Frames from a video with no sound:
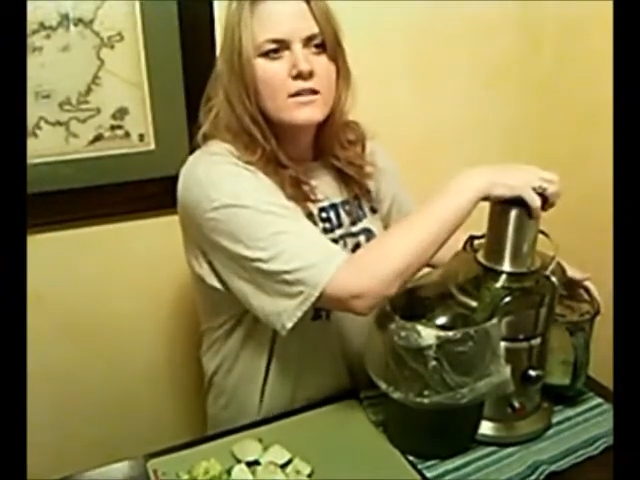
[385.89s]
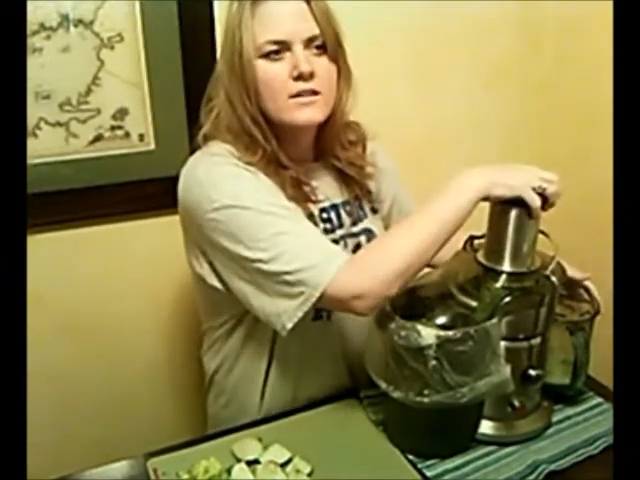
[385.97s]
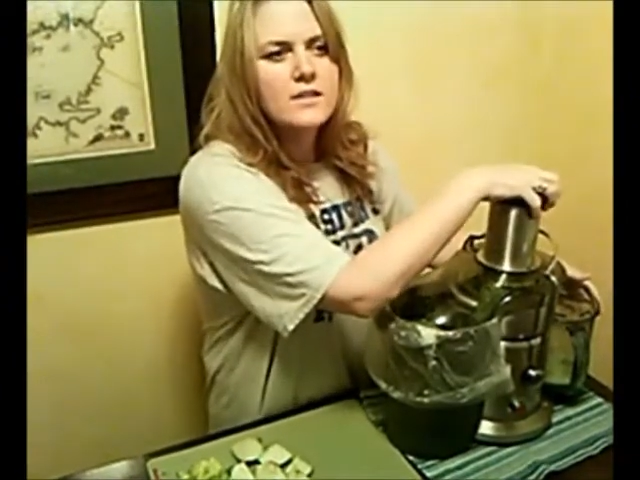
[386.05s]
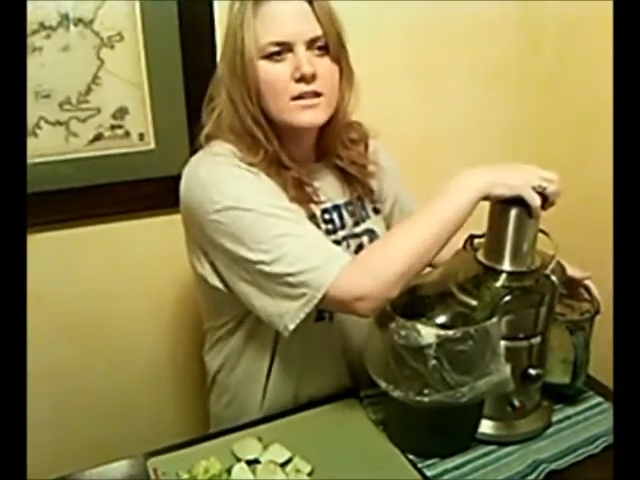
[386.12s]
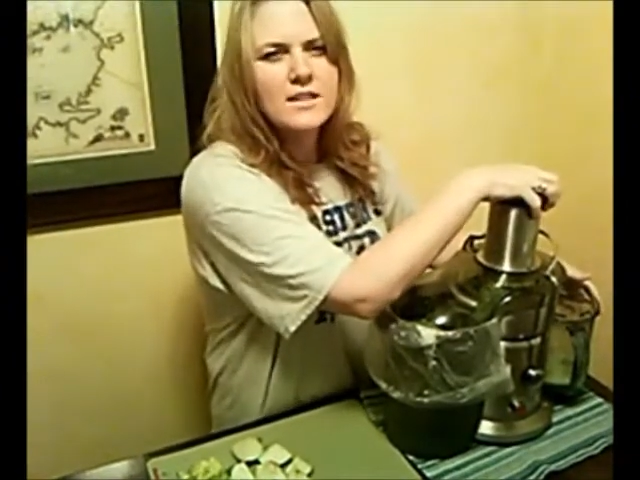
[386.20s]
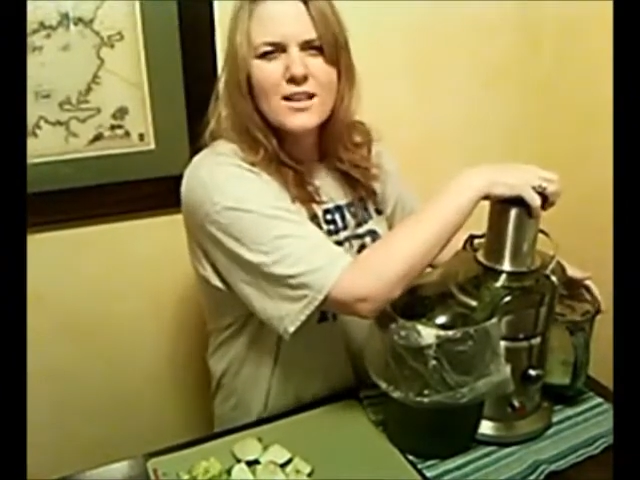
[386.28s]

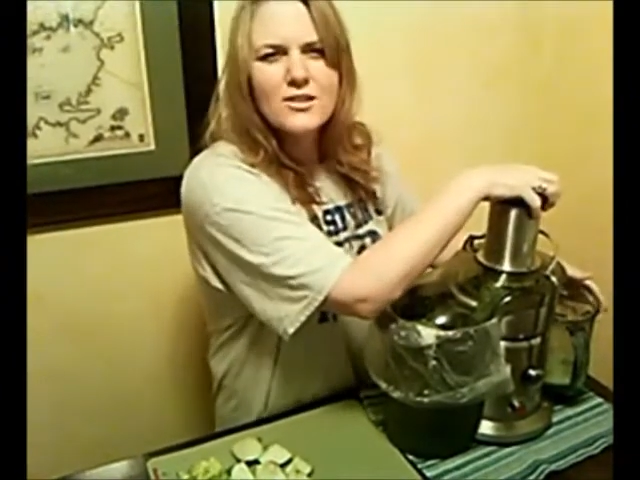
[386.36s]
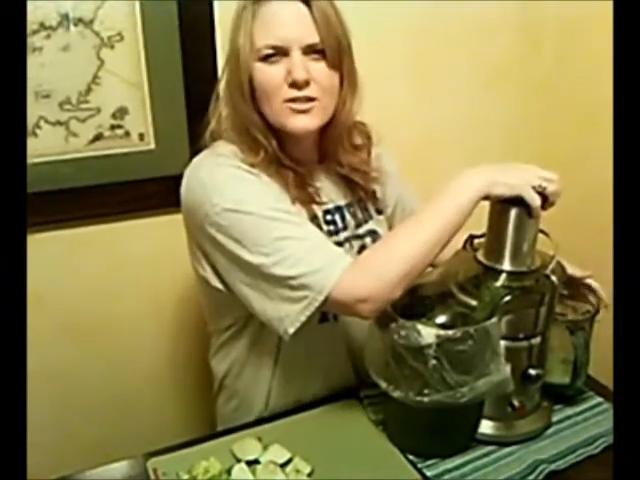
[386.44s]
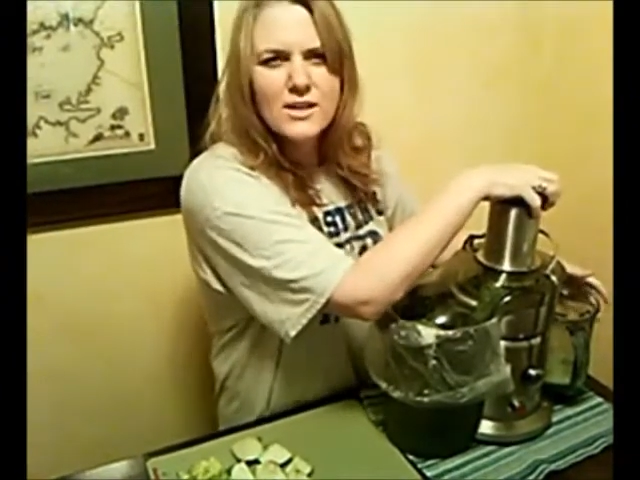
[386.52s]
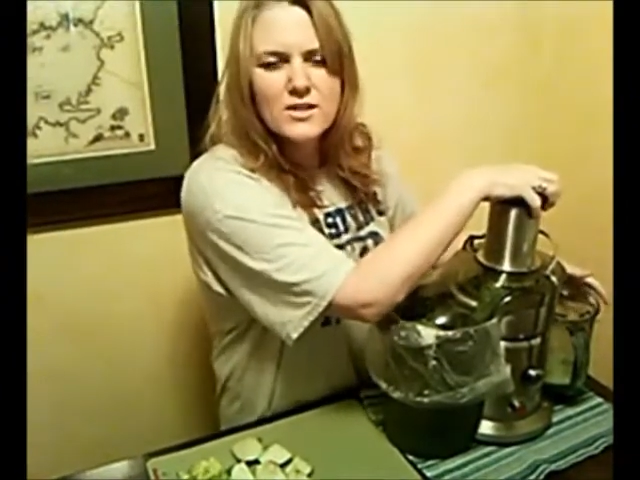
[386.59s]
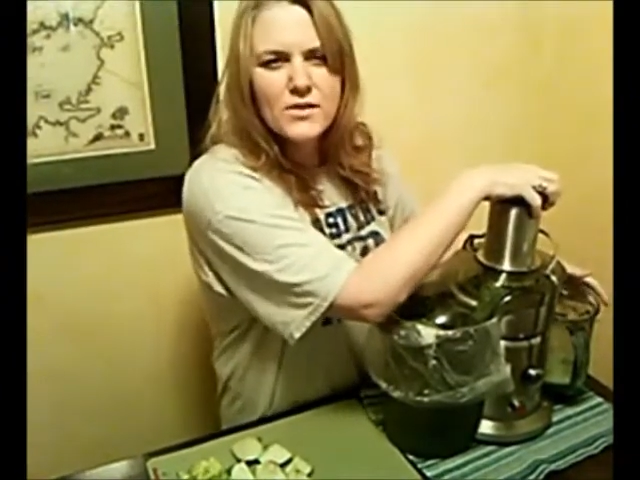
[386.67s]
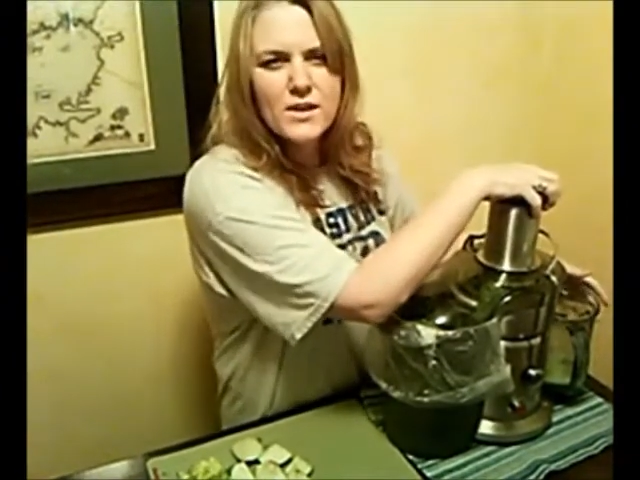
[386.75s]
So in
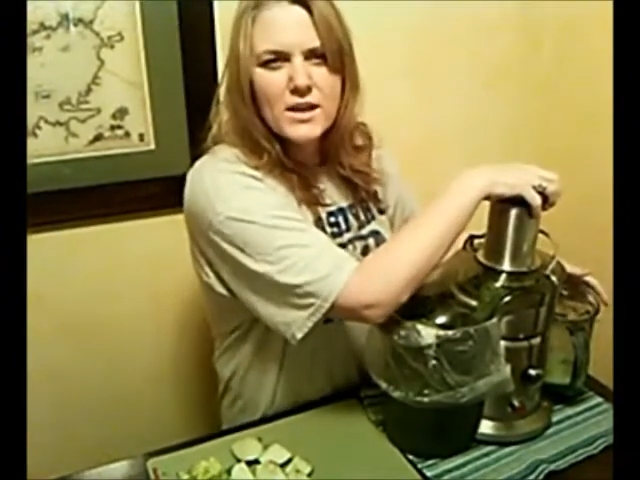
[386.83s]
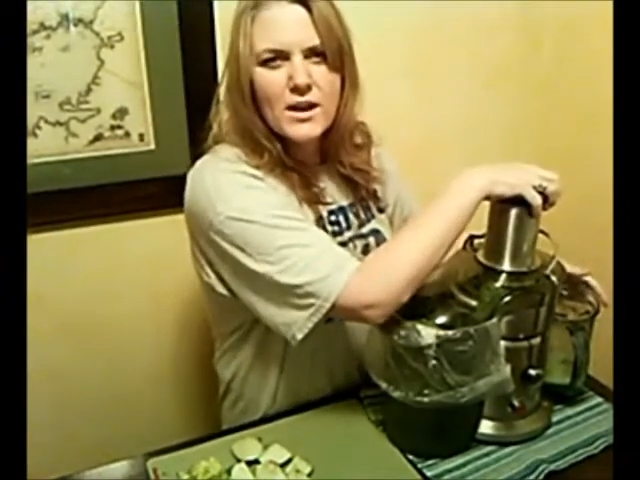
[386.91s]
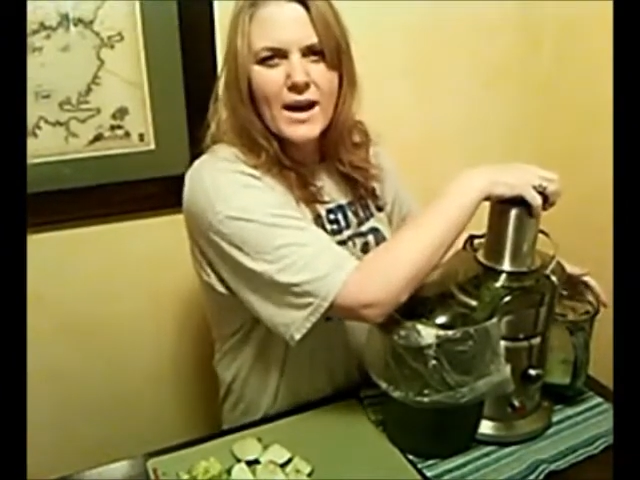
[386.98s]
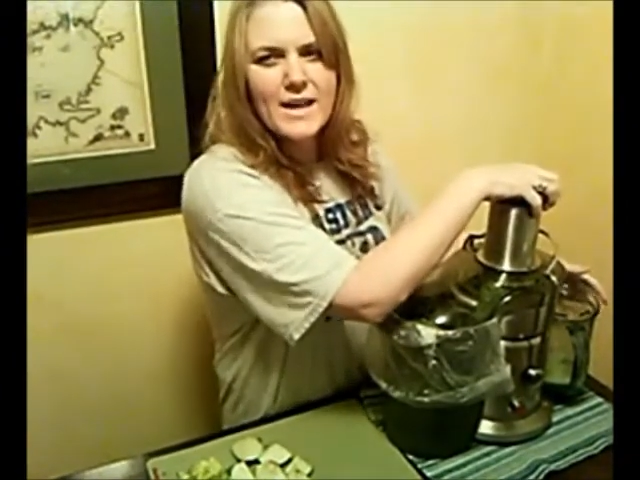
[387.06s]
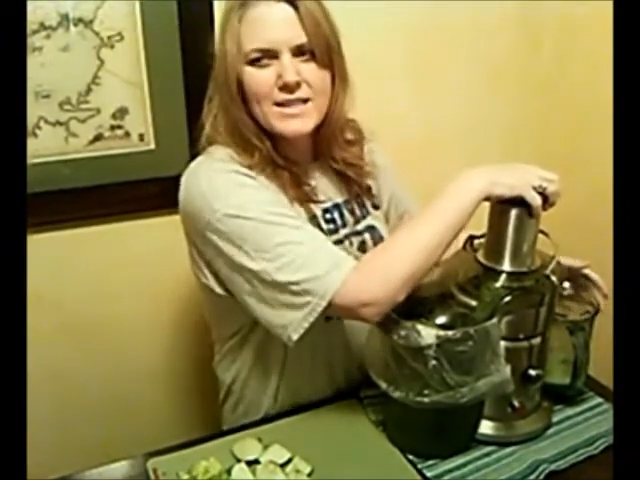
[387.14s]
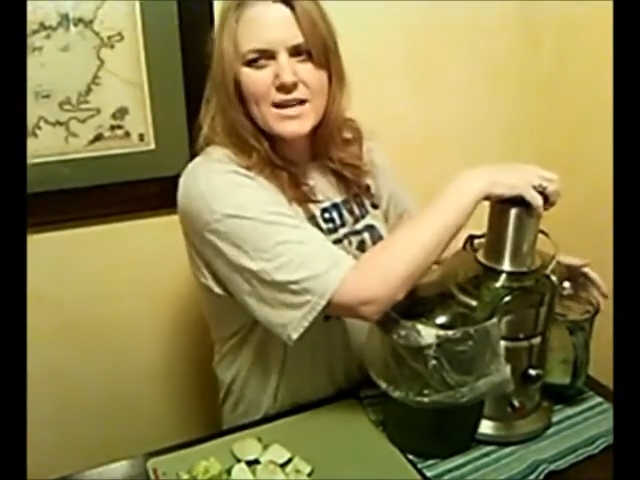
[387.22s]
yesterday's video,
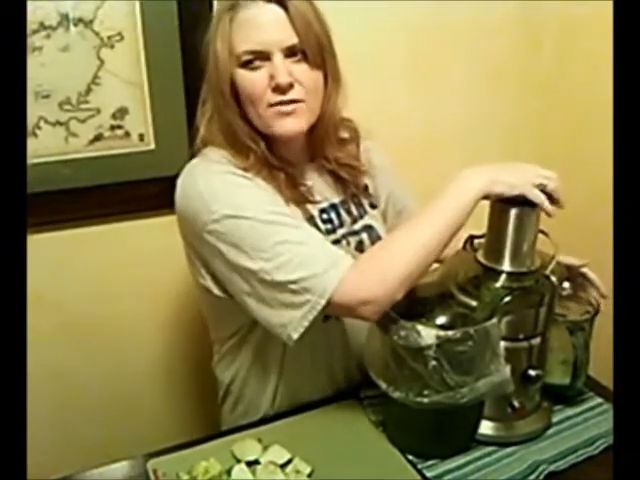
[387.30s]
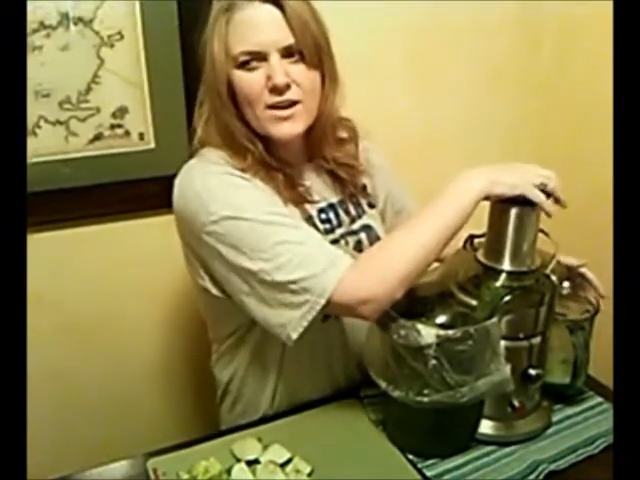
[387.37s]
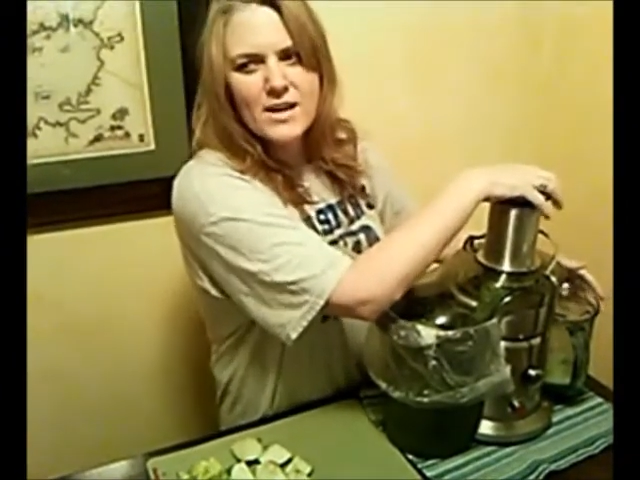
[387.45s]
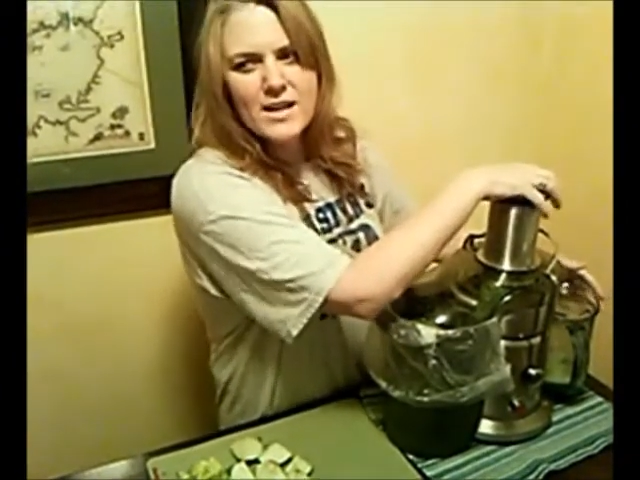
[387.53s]
I identified